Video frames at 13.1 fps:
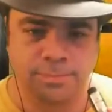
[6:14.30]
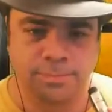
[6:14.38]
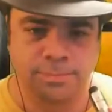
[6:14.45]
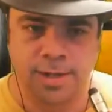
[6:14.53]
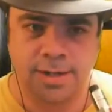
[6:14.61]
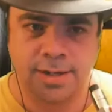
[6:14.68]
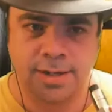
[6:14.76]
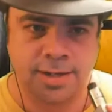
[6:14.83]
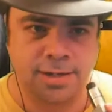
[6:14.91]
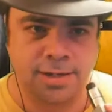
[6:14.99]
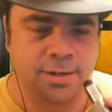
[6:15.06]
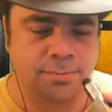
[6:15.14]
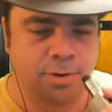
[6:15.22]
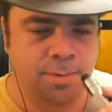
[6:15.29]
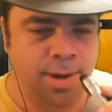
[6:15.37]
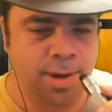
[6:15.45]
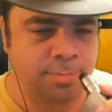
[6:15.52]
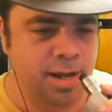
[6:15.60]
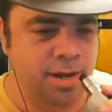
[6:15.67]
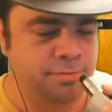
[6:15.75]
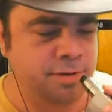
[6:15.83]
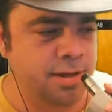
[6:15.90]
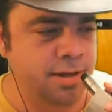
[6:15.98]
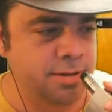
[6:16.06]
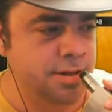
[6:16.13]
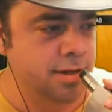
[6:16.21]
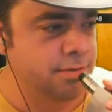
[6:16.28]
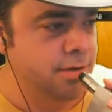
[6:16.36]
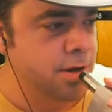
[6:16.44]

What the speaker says: gonna send you some. Remind me after Thanksgiving.